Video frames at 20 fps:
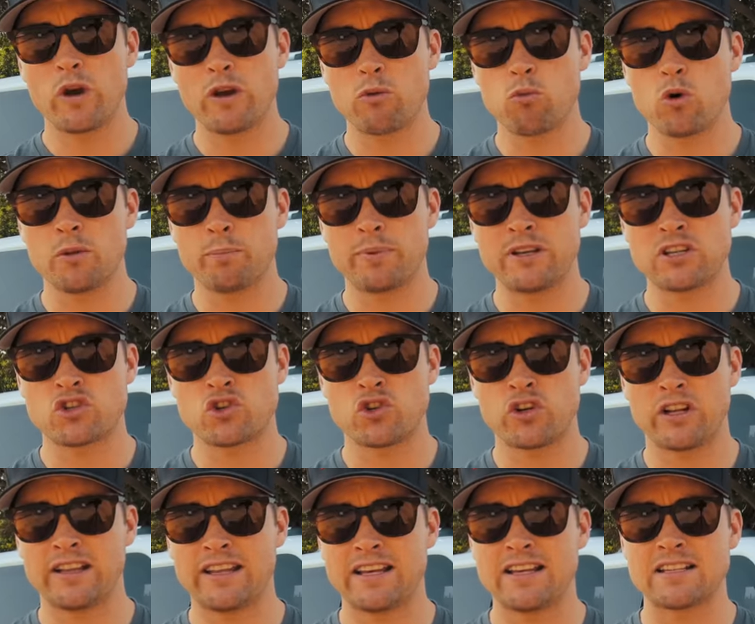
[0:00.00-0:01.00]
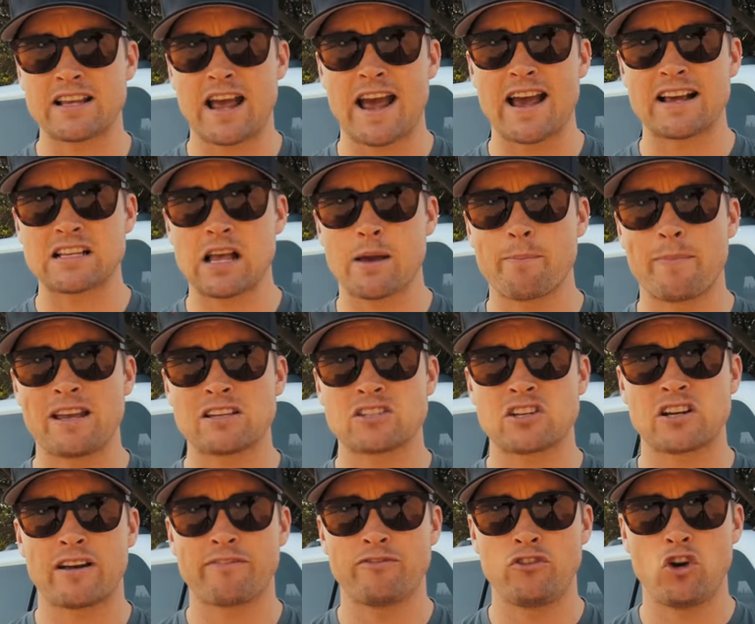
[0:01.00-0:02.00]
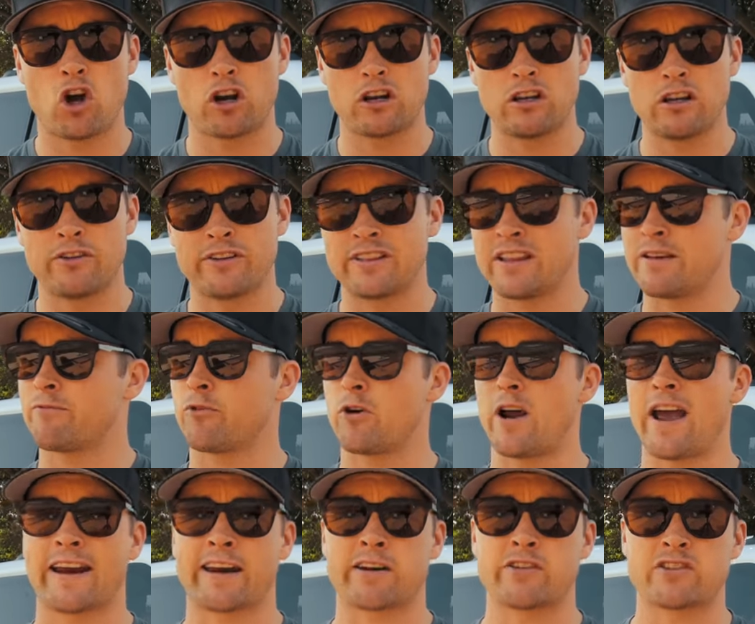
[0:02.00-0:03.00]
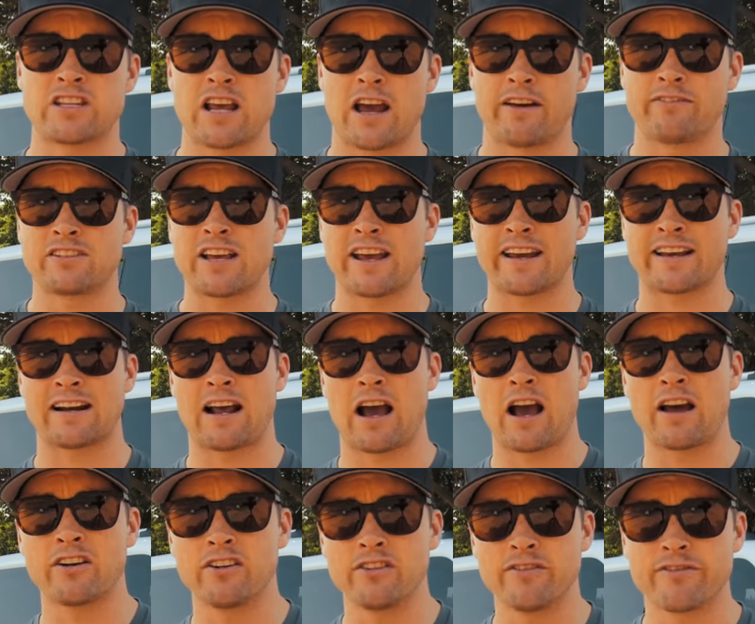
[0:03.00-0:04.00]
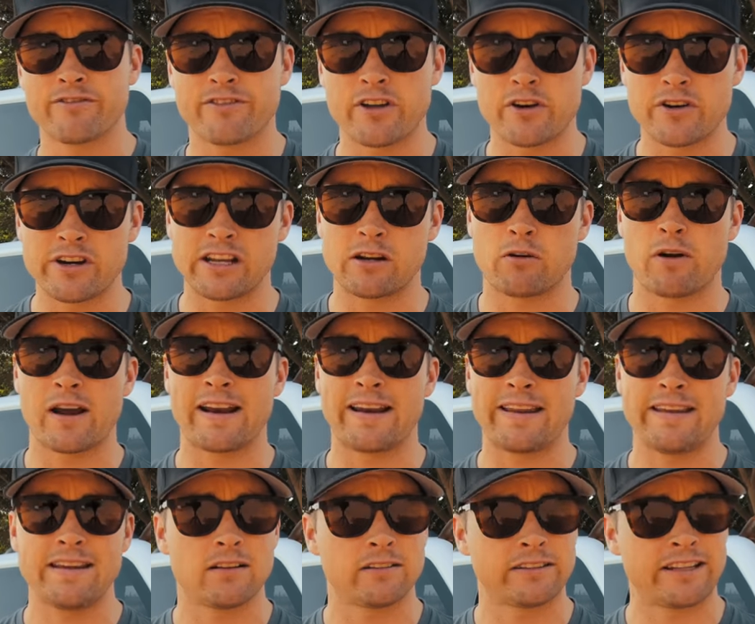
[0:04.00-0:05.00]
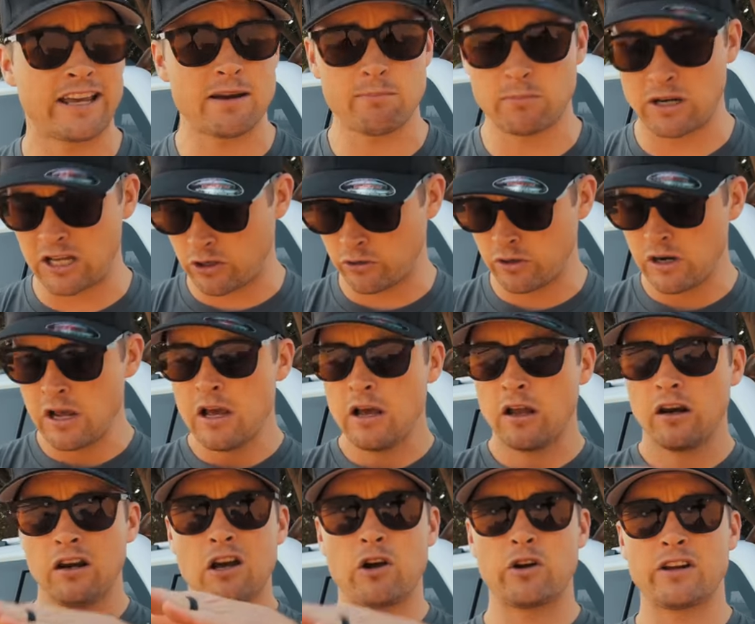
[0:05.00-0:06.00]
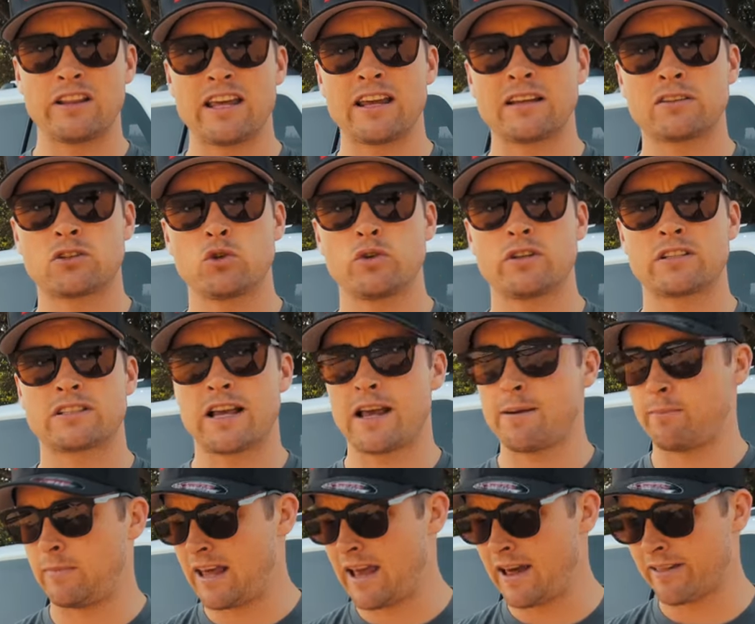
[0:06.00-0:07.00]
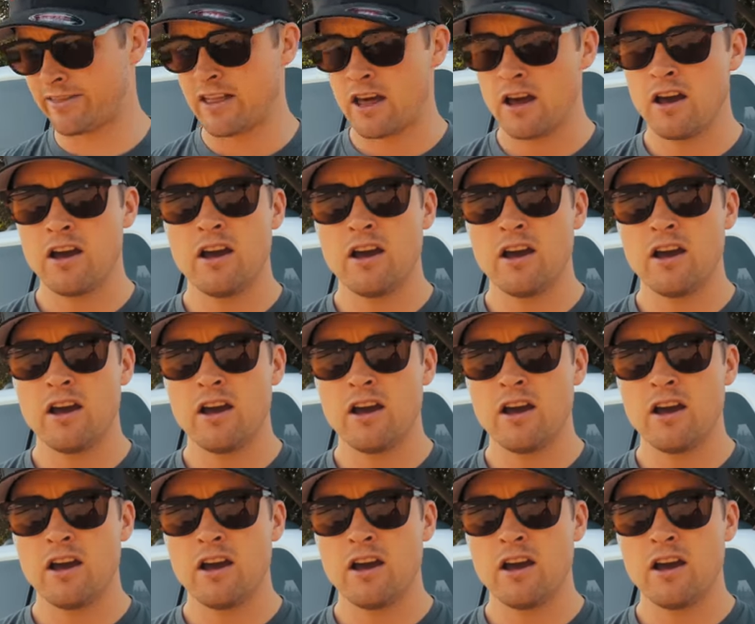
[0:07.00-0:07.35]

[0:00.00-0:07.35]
We will be shooting these. As I mentioned, I've not loaded them for accuracy. I've taken 130 grain ELDM load, loaded them to the same length.